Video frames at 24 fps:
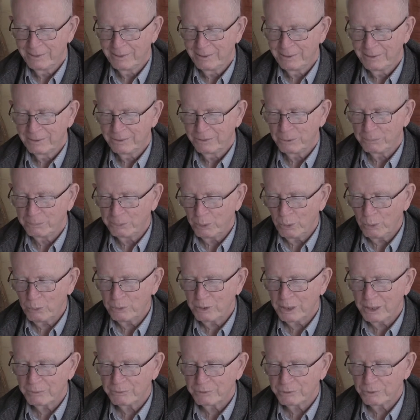The
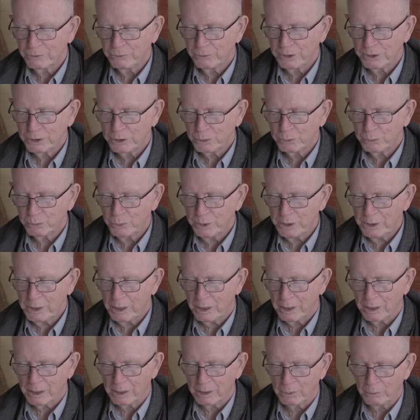programs of which we
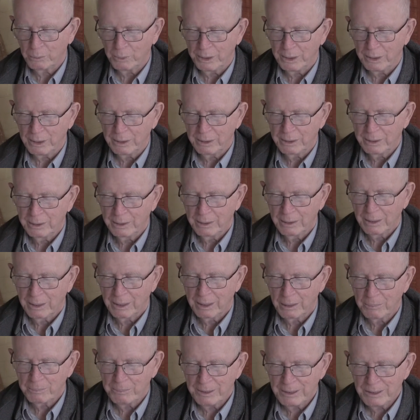are aware are
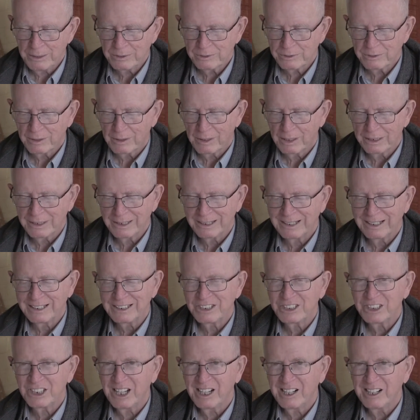based on a
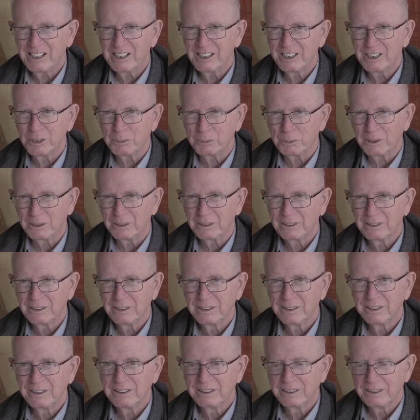charitable
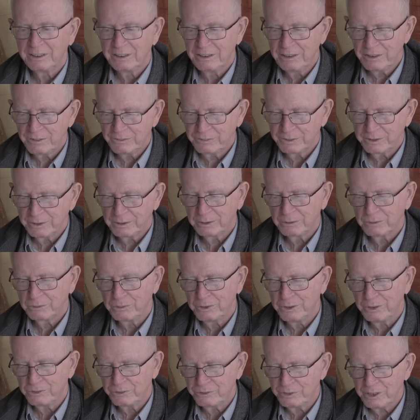
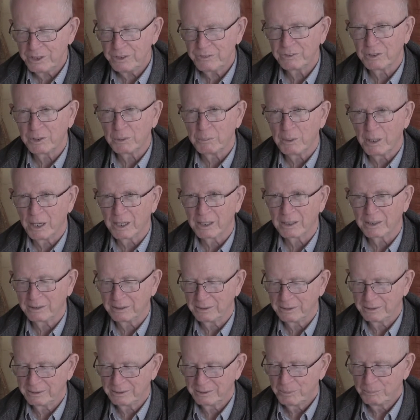giver-receiver model
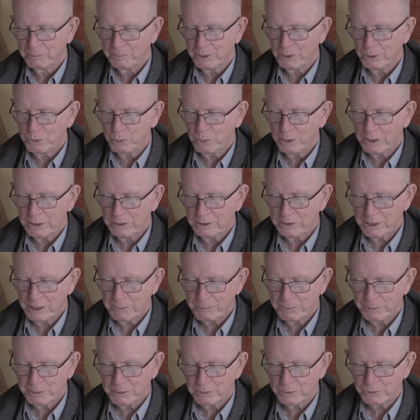between
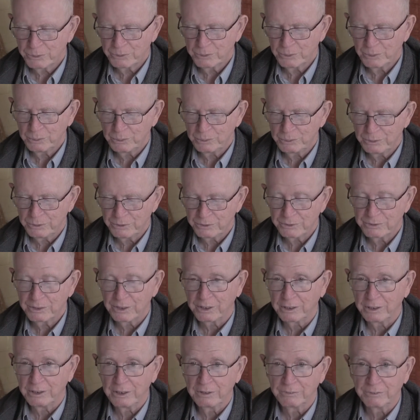typical students, the
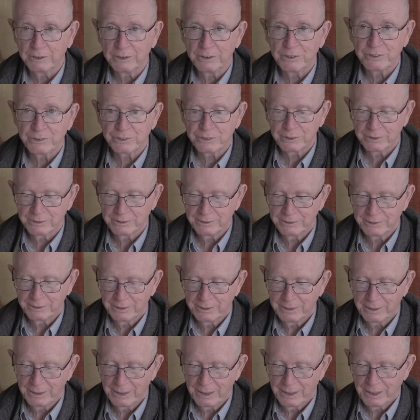givers,
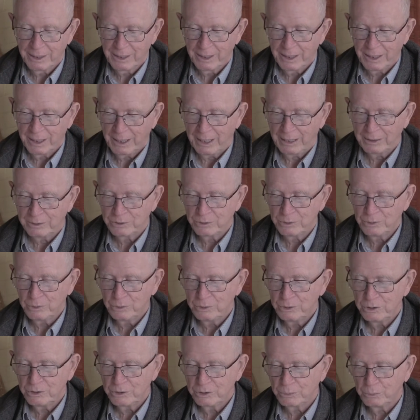and
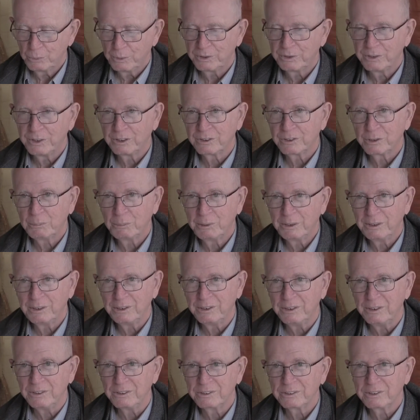students with
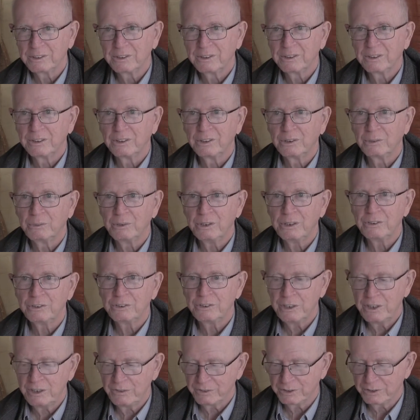disabilities, the
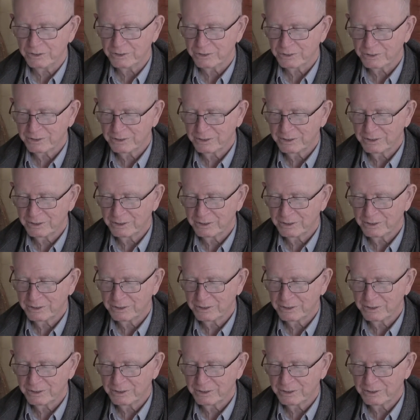receivers.